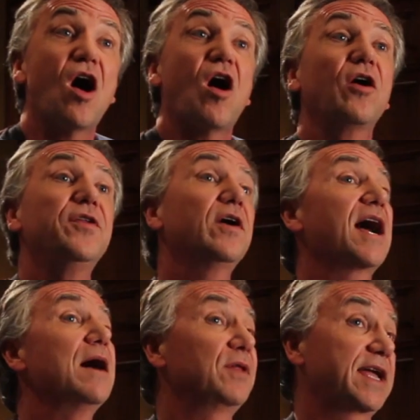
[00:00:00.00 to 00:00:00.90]
Are there
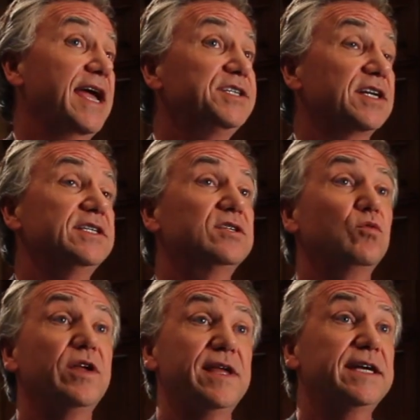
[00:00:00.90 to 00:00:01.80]
complications
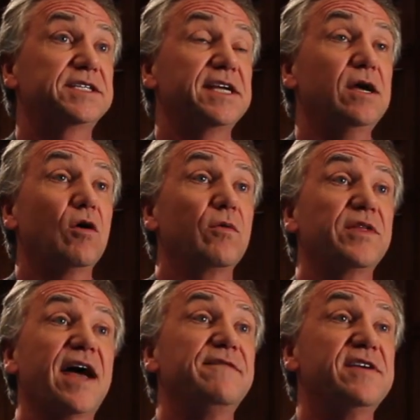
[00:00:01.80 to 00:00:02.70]
with ICSI or
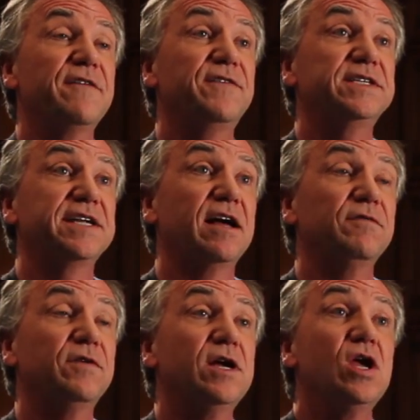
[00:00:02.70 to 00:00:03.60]
with IVF itself?